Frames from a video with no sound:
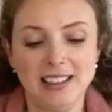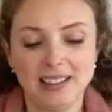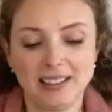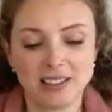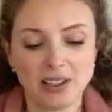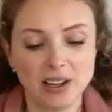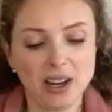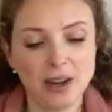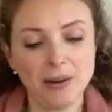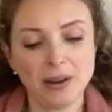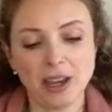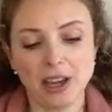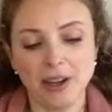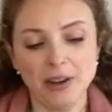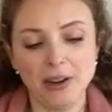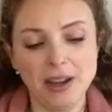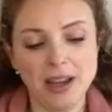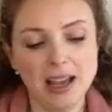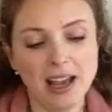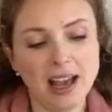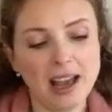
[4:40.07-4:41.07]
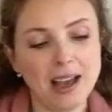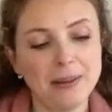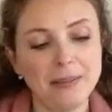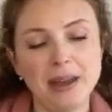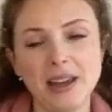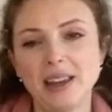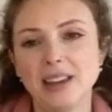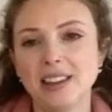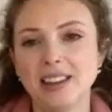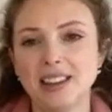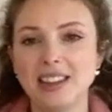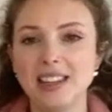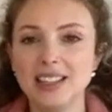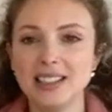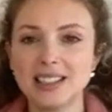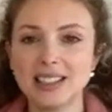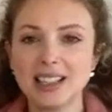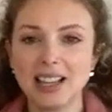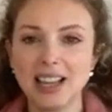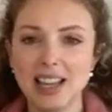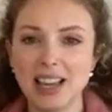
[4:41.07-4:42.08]
So here we go.
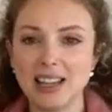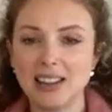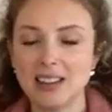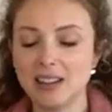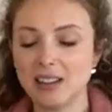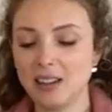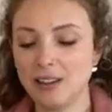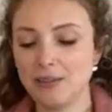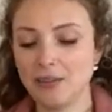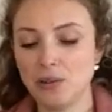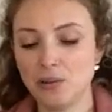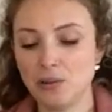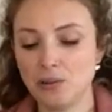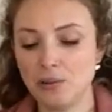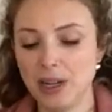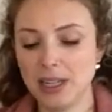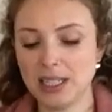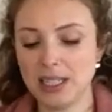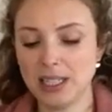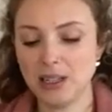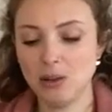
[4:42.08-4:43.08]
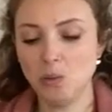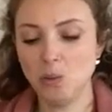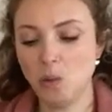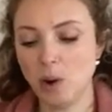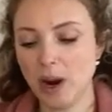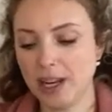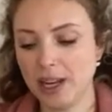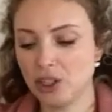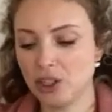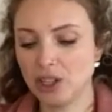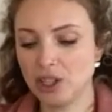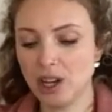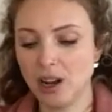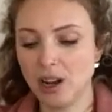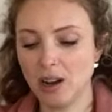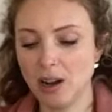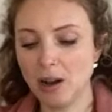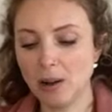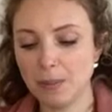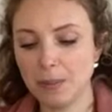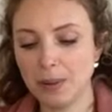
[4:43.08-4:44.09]
This clay that I've already wedged
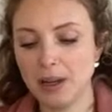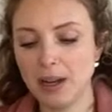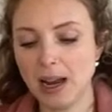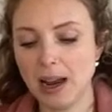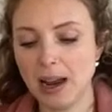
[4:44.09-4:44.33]
up,